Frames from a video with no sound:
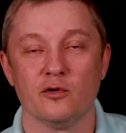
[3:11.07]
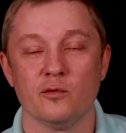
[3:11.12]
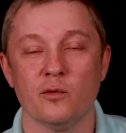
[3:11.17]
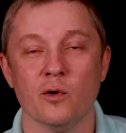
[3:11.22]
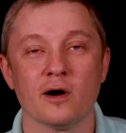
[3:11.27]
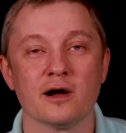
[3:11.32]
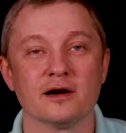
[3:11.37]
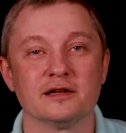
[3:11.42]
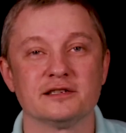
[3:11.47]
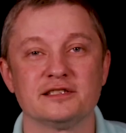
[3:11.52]

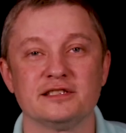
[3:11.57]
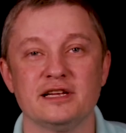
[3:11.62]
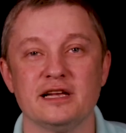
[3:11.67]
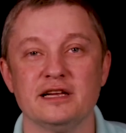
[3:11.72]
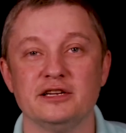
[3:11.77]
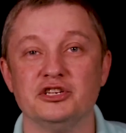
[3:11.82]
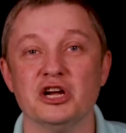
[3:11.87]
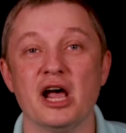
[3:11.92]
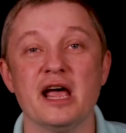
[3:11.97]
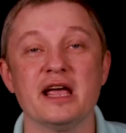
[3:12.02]
We're going to
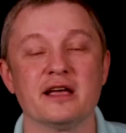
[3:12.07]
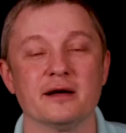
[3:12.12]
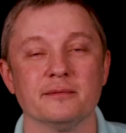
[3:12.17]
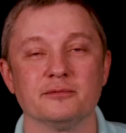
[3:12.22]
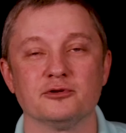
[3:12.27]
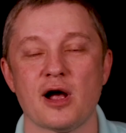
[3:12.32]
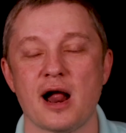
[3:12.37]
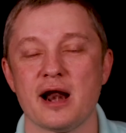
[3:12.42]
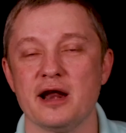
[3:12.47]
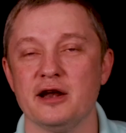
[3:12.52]
see
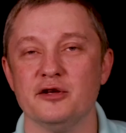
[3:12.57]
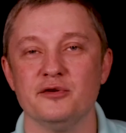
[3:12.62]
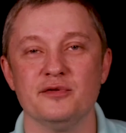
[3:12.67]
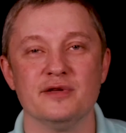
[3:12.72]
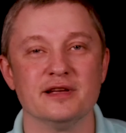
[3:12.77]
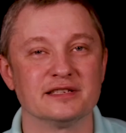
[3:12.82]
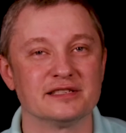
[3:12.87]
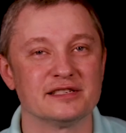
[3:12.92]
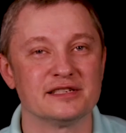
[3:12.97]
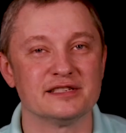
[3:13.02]
Jacob try to do
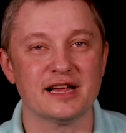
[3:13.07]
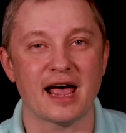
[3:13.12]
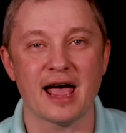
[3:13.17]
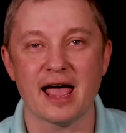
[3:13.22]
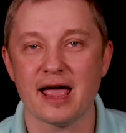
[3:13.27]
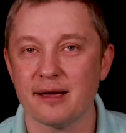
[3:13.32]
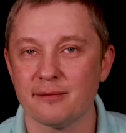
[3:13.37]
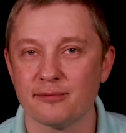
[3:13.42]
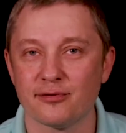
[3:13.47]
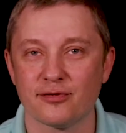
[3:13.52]
this
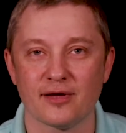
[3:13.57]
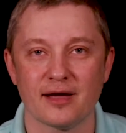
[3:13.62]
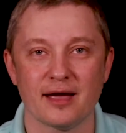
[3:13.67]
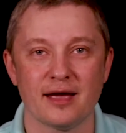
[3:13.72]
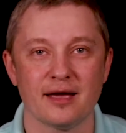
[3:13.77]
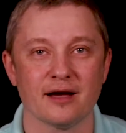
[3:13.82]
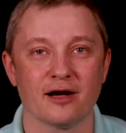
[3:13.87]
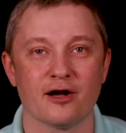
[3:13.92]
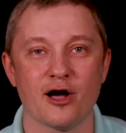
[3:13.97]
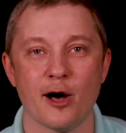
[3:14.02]
same
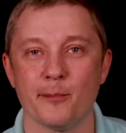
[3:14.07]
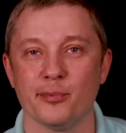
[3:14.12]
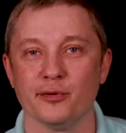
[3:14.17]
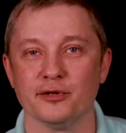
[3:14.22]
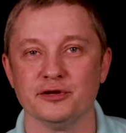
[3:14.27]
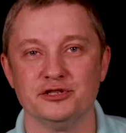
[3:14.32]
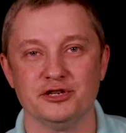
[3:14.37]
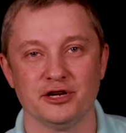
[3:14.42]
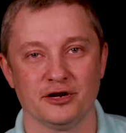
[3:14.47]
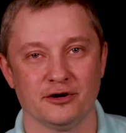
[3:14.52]
thing a
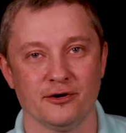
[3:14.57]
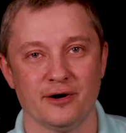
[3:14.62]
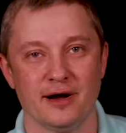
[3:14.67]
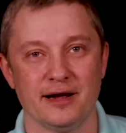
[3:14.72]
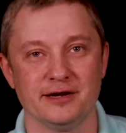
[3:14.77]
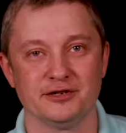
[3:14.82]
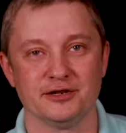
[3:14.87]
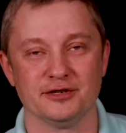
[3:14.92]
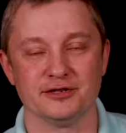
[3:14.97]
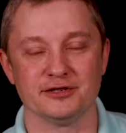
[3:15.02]
couple of
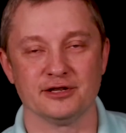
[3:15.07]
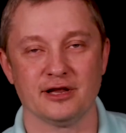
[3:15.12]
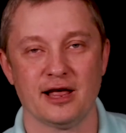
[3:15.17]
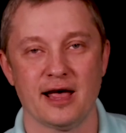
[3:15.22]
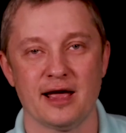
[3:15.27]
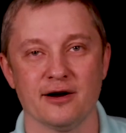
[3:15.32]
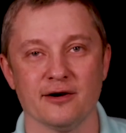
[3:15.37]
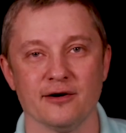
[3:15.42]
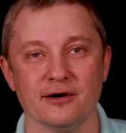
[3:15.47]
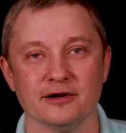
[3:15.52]
generations
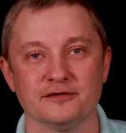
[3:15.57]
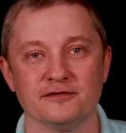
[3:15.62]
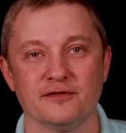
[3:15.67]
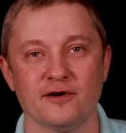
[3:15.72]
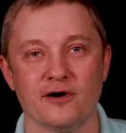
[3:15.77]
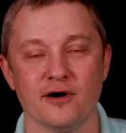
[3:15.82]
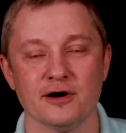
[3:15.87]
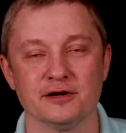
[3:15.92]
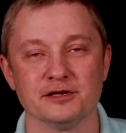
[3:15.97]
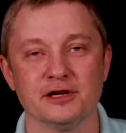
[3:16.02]
later as
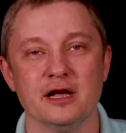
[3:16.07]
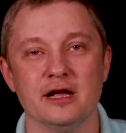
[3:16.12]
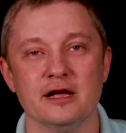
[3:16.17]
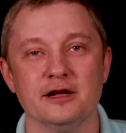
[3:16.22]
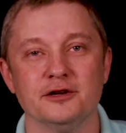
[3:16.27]
far as